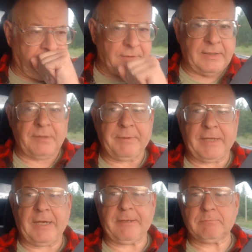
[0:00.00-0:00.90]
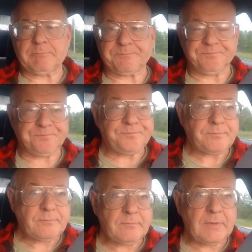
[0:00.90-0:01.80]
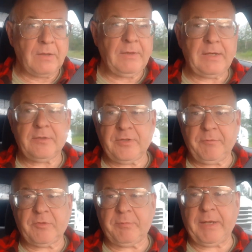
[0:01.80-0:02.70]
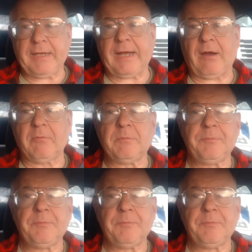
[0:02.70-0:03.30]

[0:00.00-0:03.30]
in the beginning than it seems to be now.